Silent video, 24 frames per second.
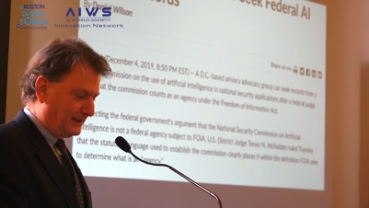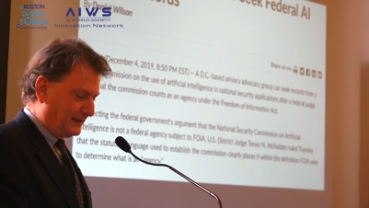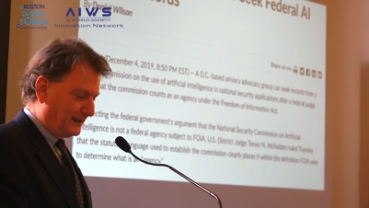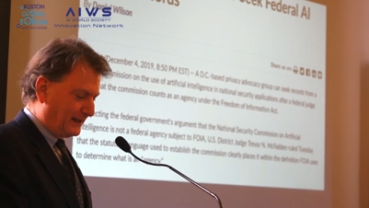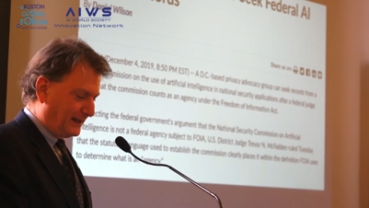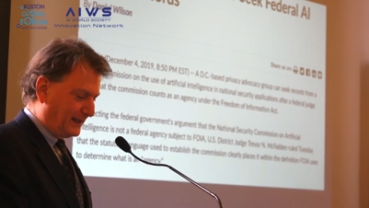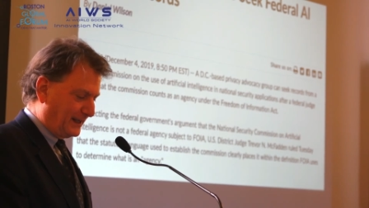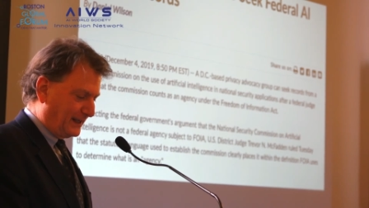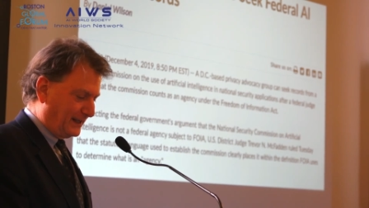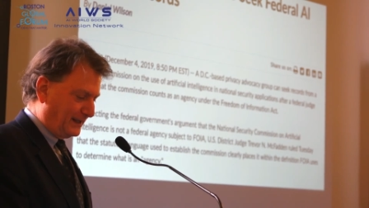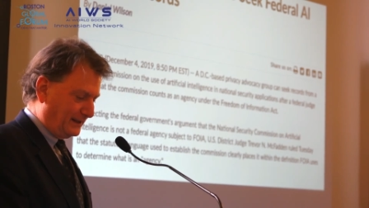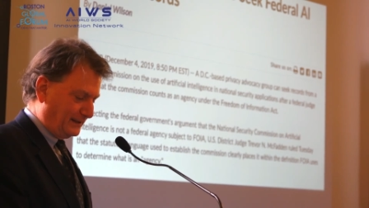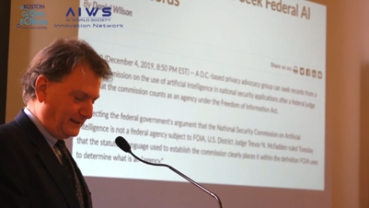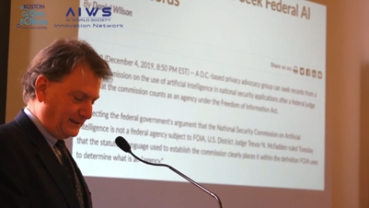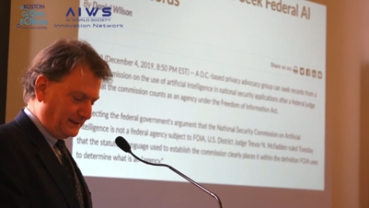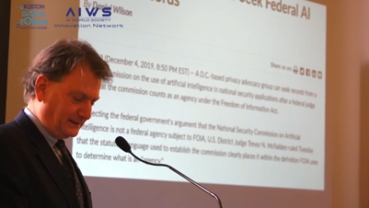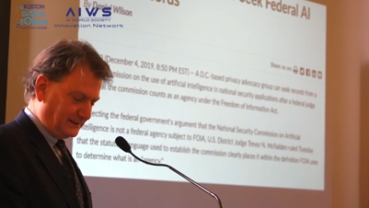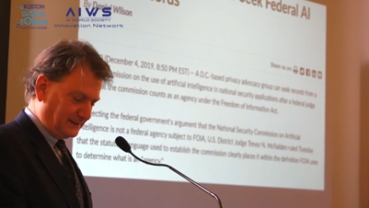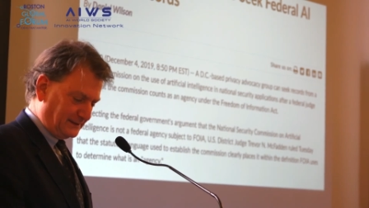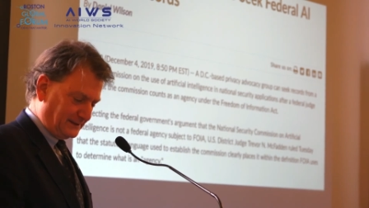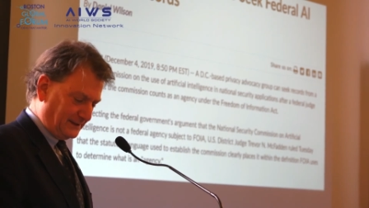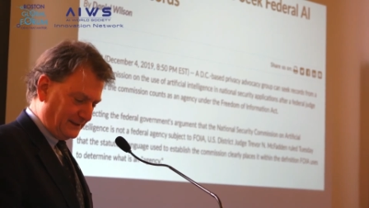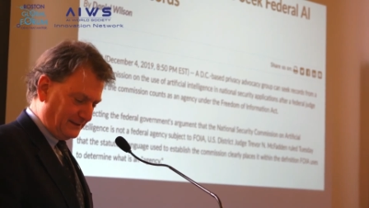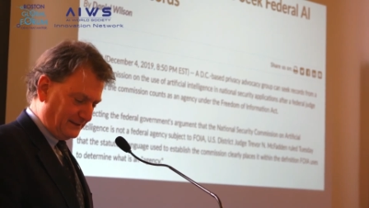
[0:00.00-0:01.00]
And
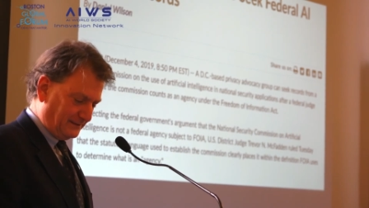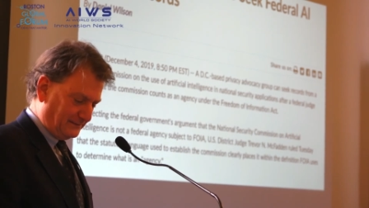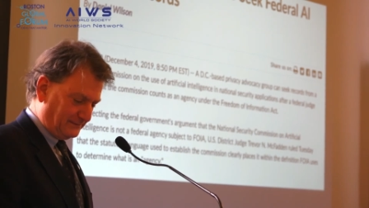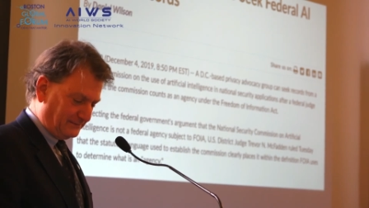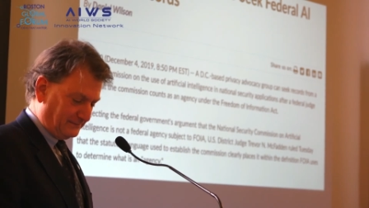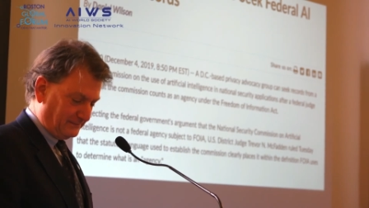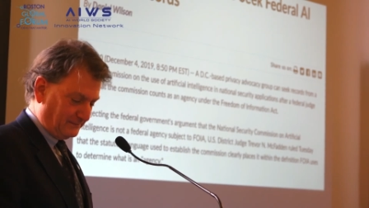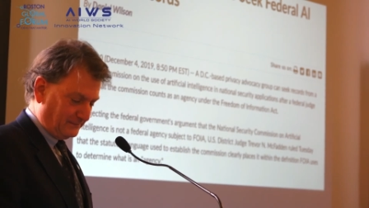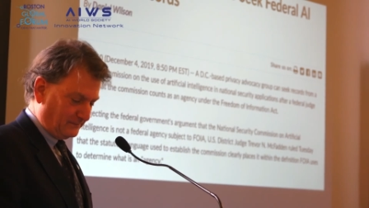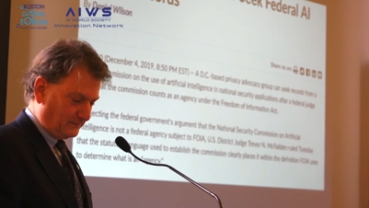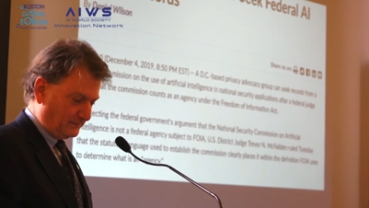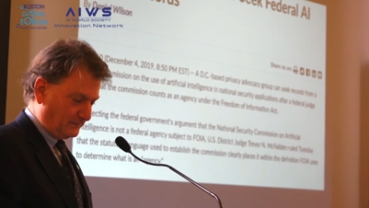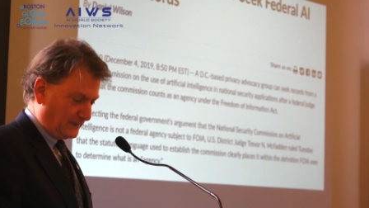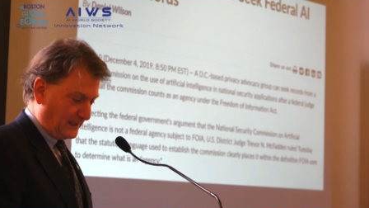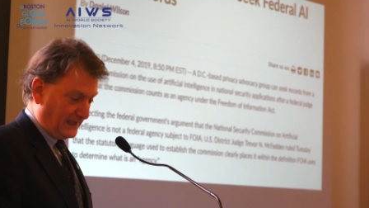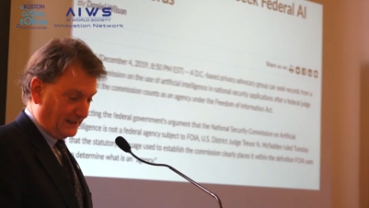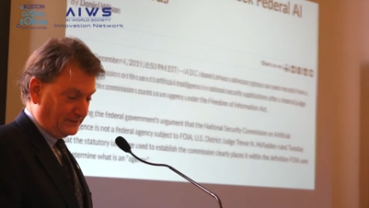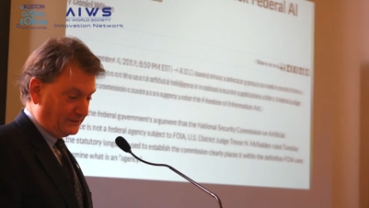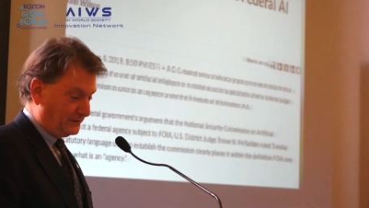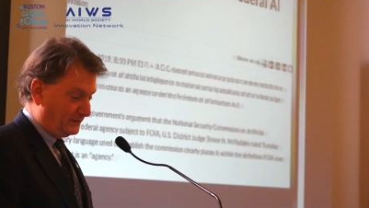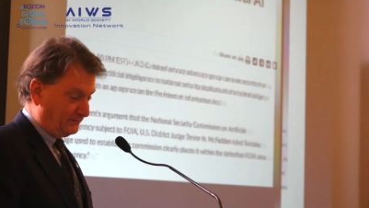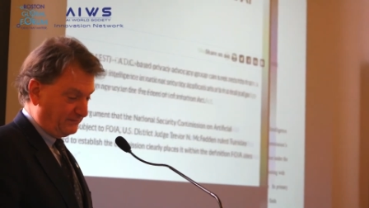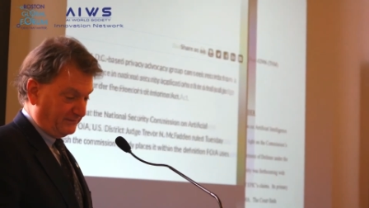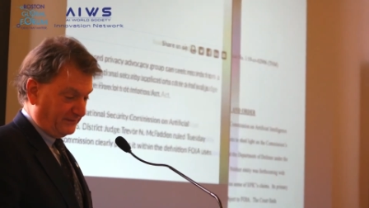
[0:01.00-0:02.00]
it's uh,
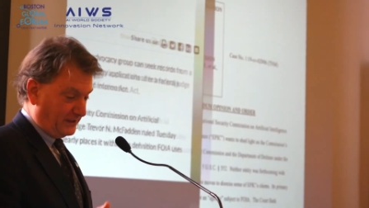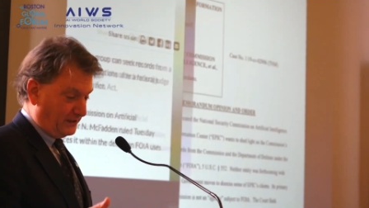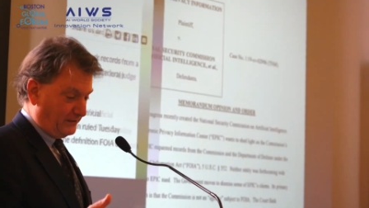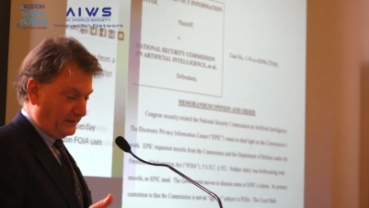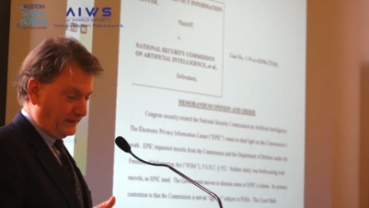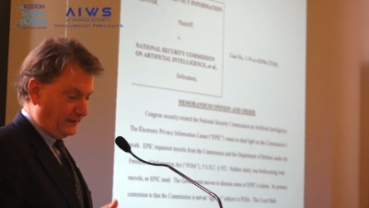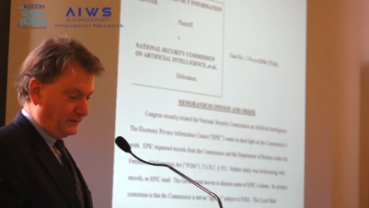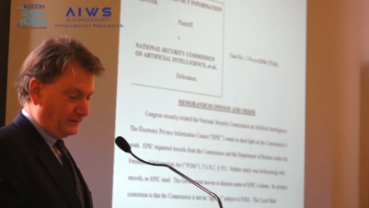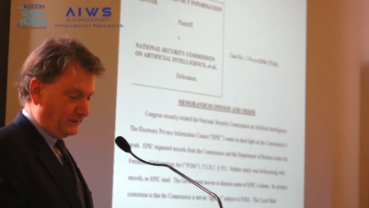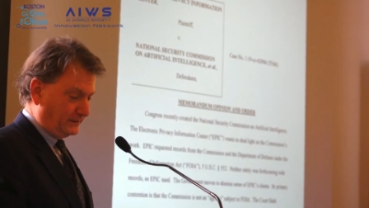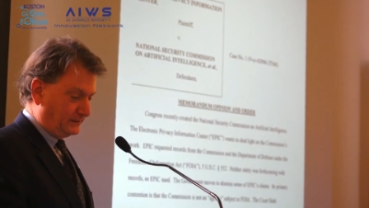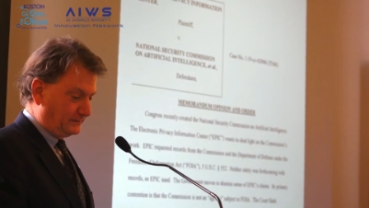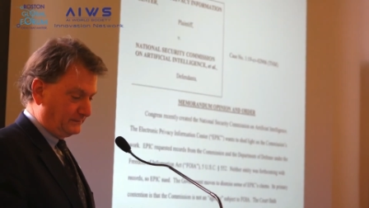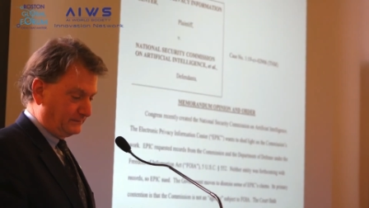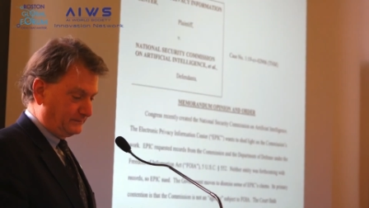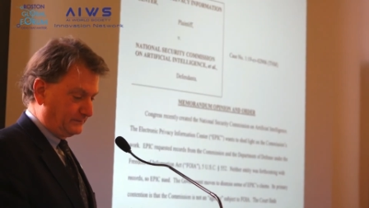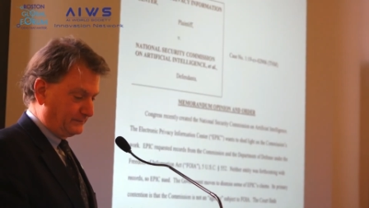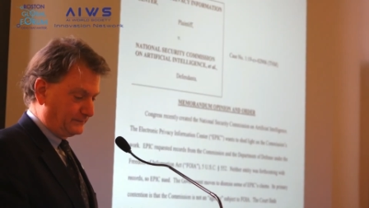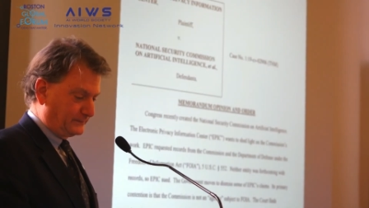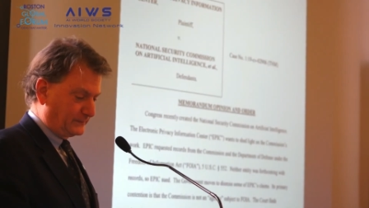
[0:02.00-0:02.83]
actually very good.